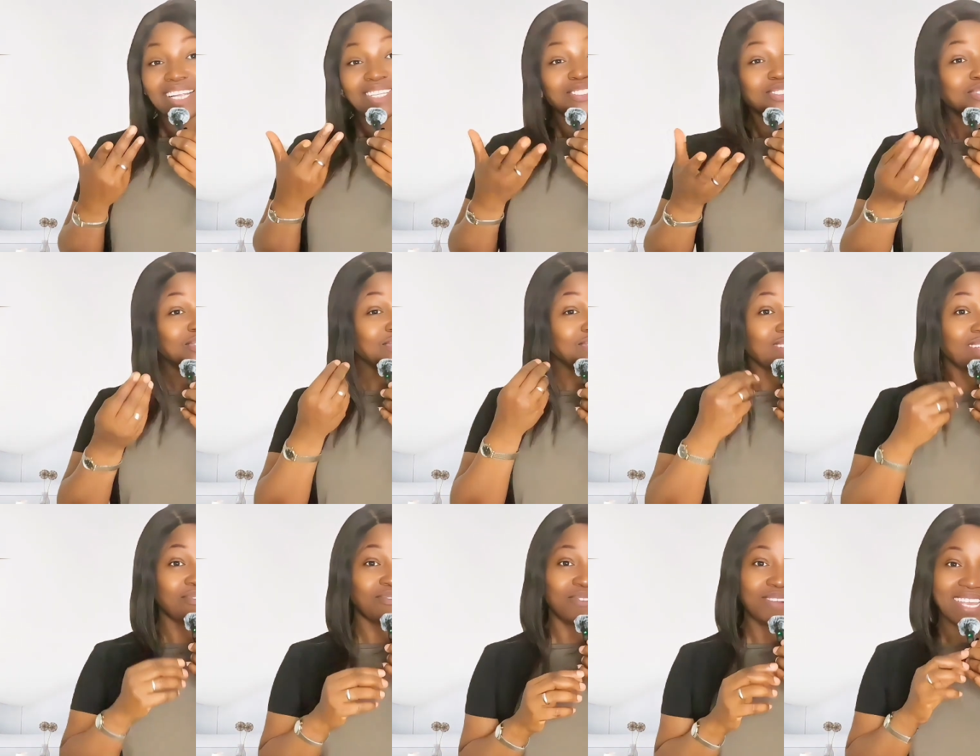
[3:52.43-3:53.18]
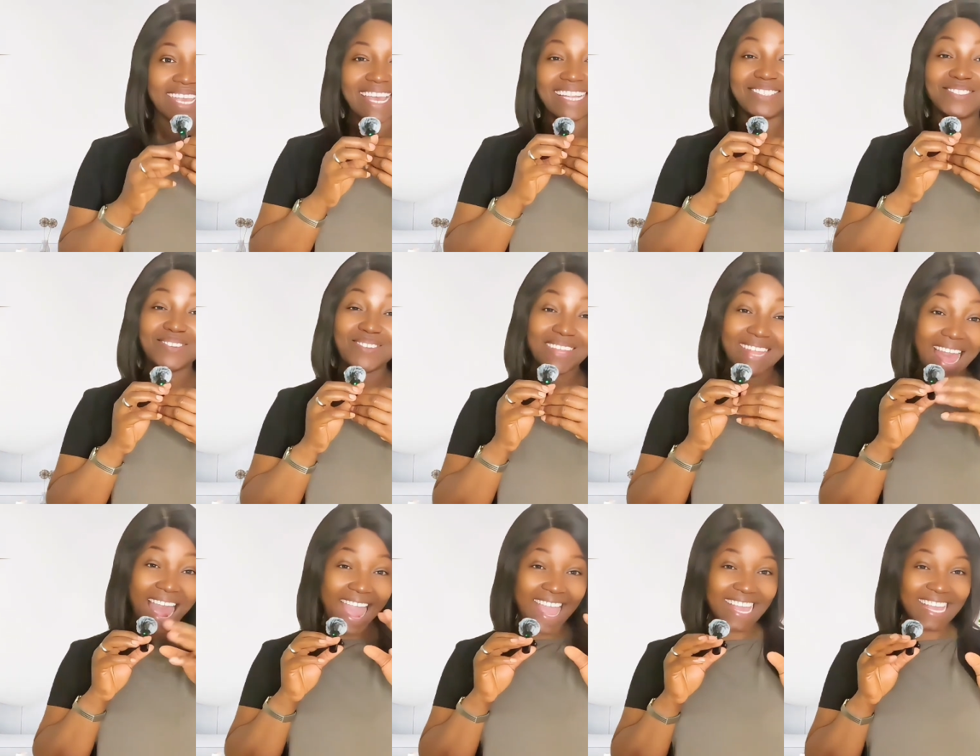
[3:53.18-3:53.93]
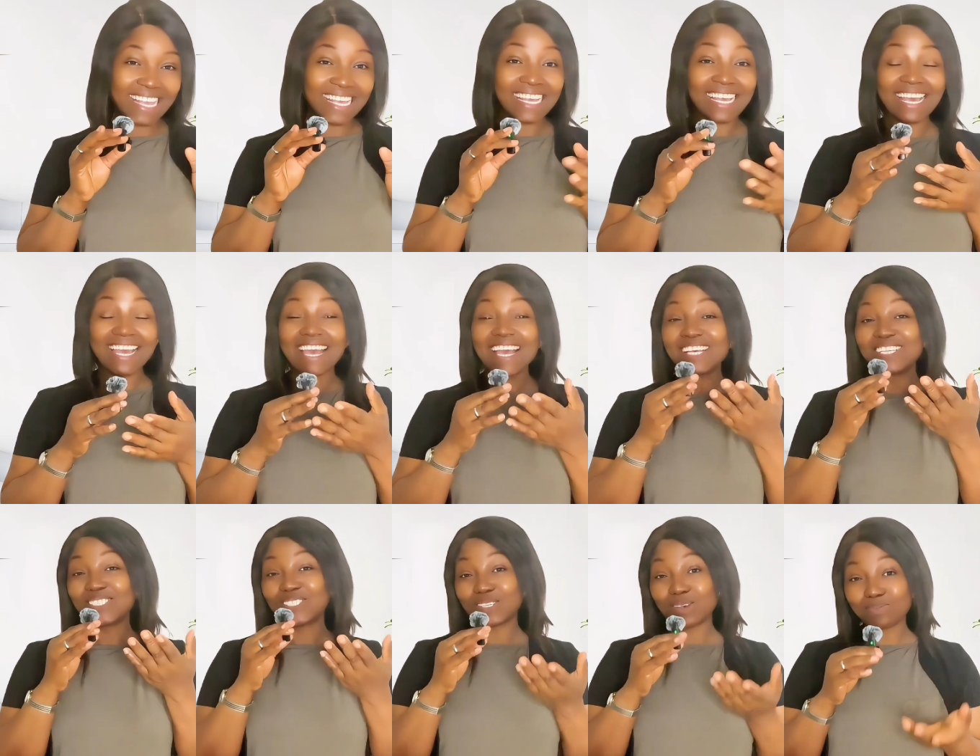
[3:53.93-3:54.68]
Do not forget to like,
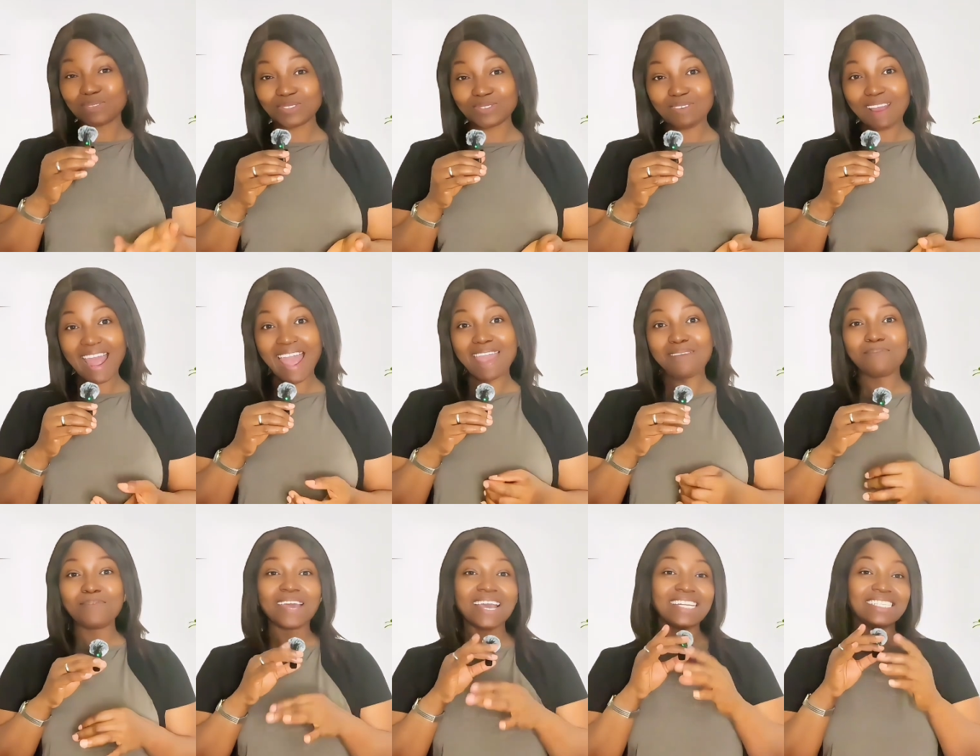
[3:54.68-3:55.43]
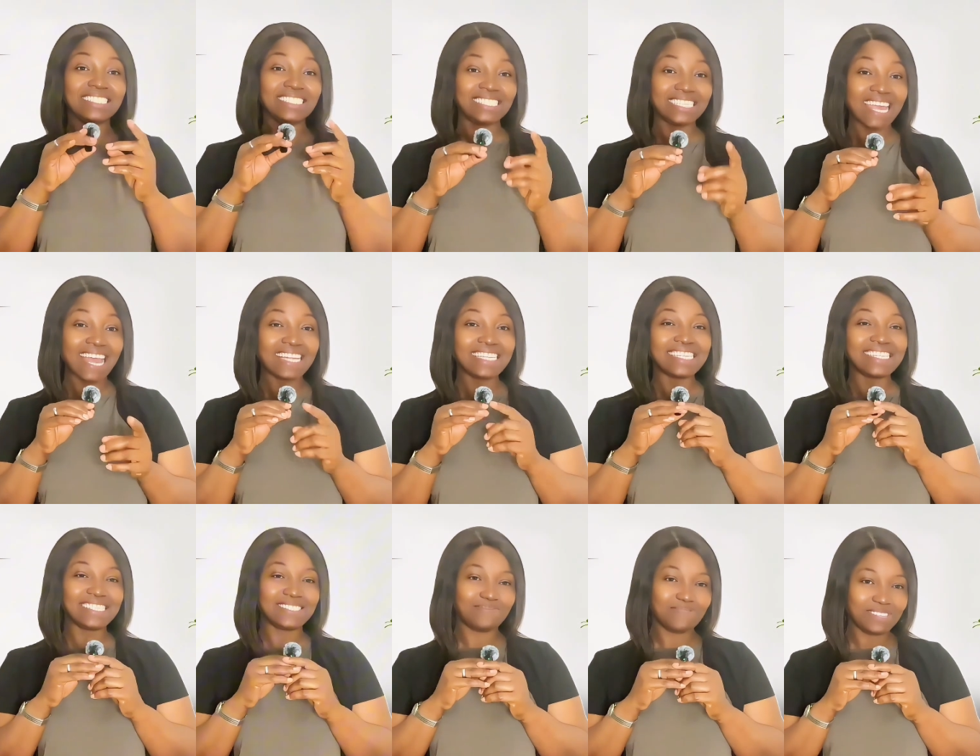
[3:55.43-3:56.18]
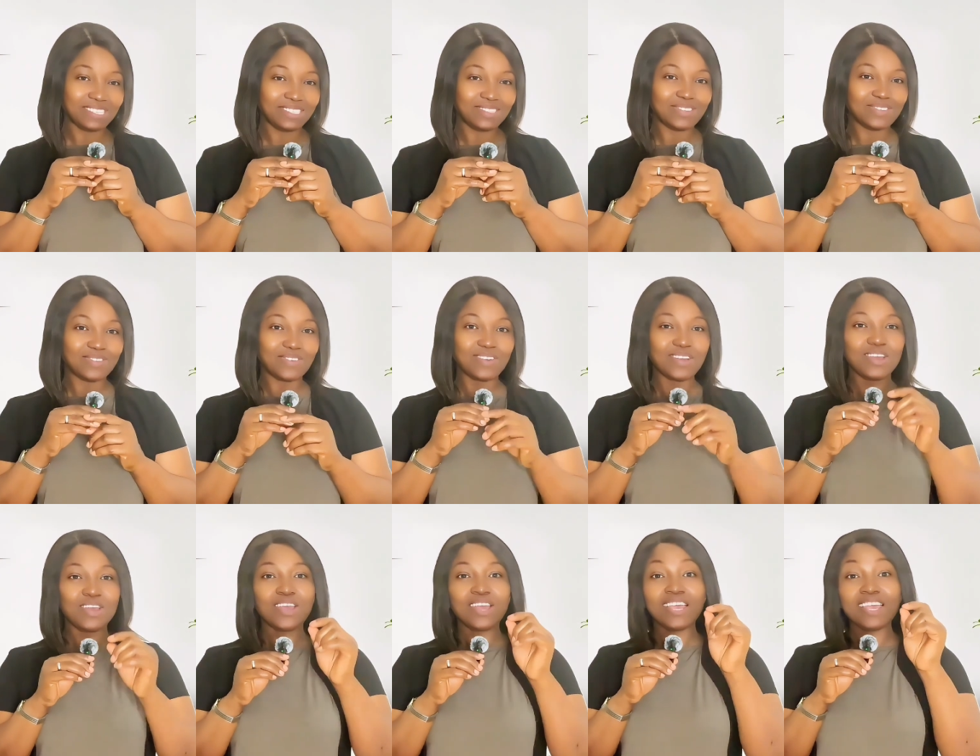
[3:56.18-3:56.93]
subscribe, and share this video
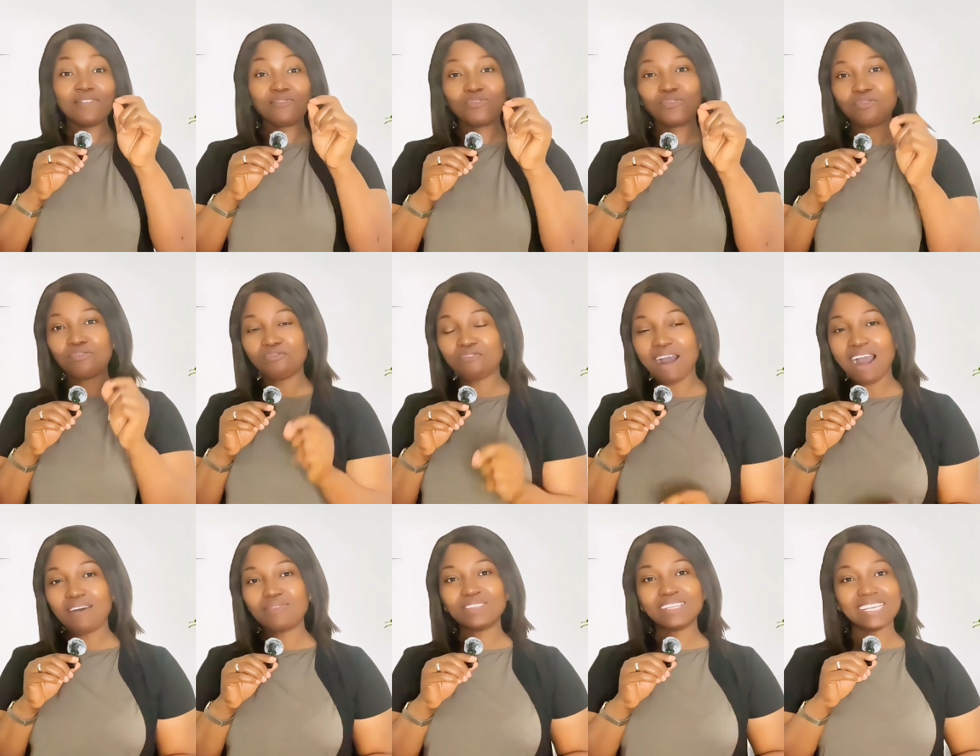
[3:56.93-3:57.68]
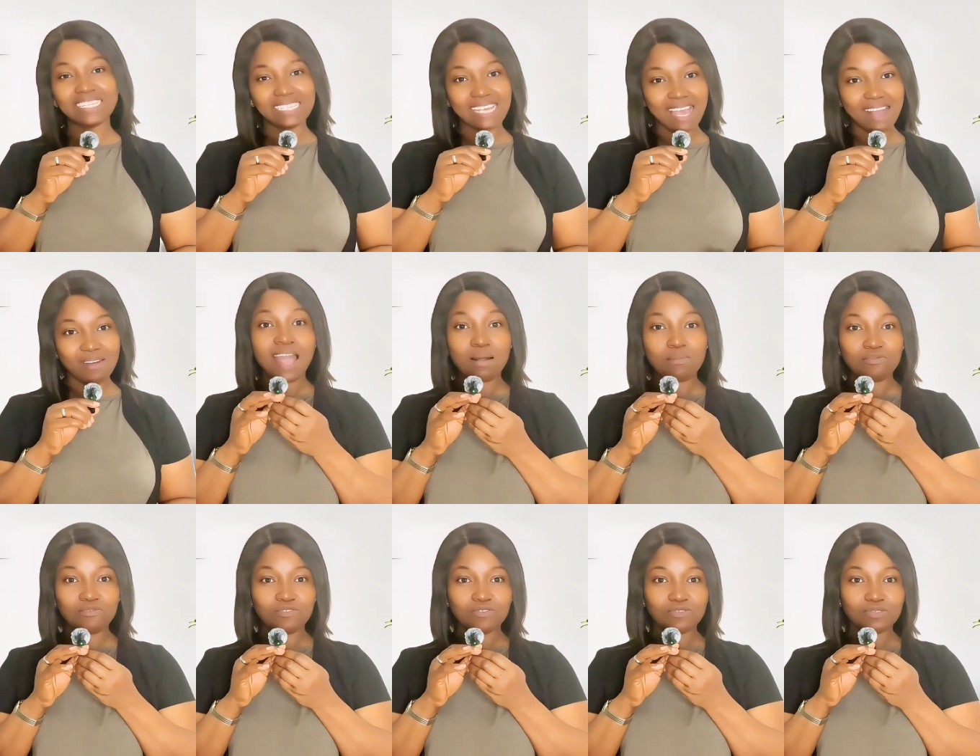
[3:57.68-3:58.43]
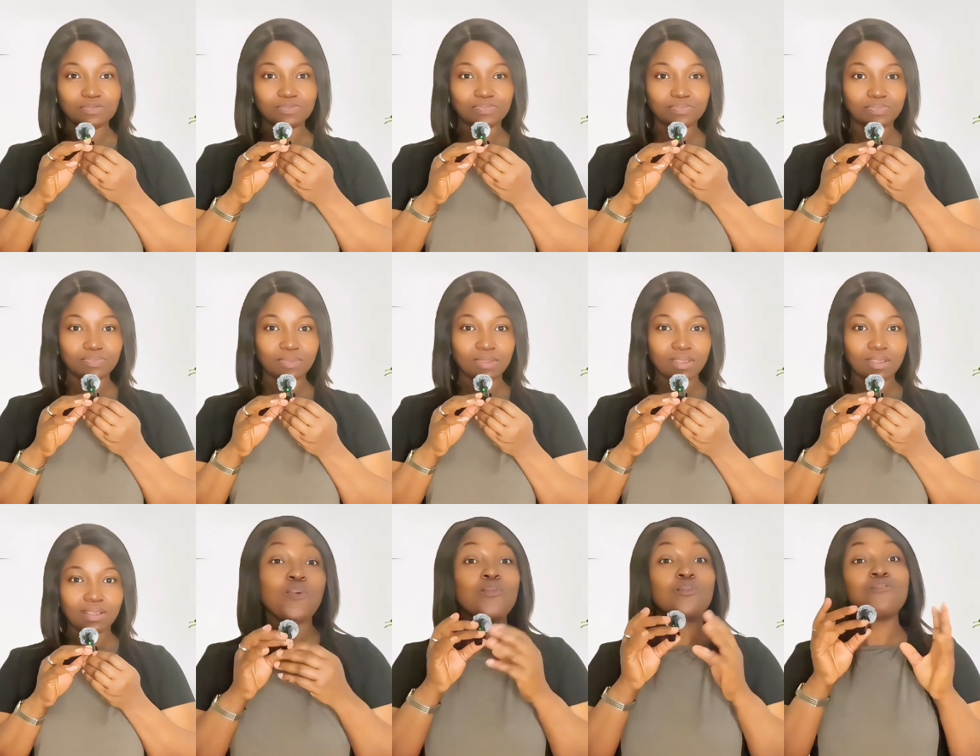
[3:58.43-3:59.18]
if you found it helpful.
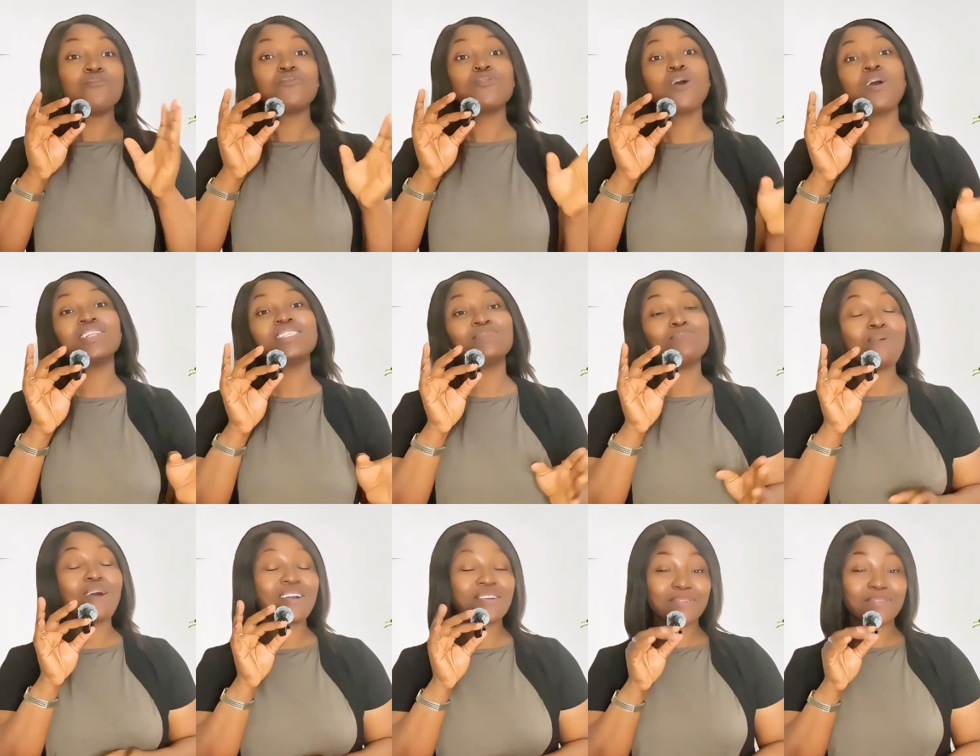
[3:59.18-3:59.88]
We've got more